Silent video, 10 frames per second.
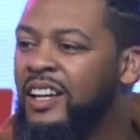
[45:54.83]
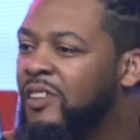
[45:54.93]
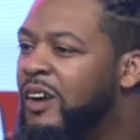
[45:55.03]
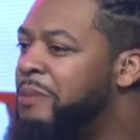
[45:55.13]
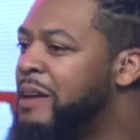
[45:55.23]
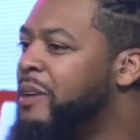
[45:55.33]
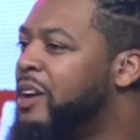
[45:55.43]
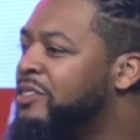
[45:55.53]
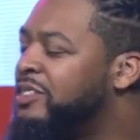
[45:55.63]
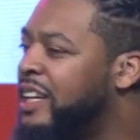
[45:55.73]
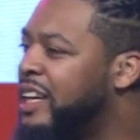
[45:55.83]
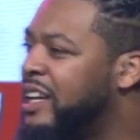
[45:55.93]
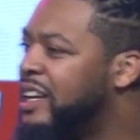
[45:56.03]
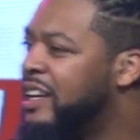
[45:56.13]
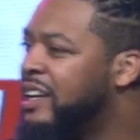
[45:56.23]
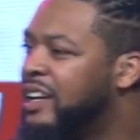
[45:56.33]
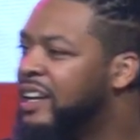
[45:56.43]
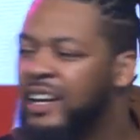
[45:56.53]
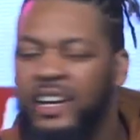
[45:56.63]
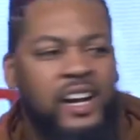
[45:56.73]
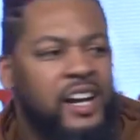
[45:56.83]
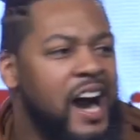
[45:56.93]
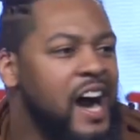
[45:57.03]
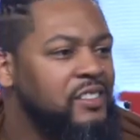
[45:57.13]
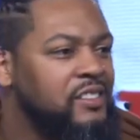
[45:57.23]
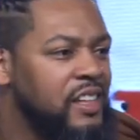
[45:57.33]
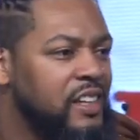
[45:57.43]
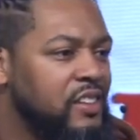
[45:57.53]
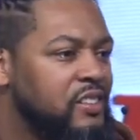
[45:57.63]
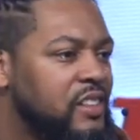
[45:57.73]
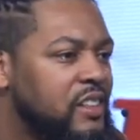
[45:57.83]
When people don't see, God sees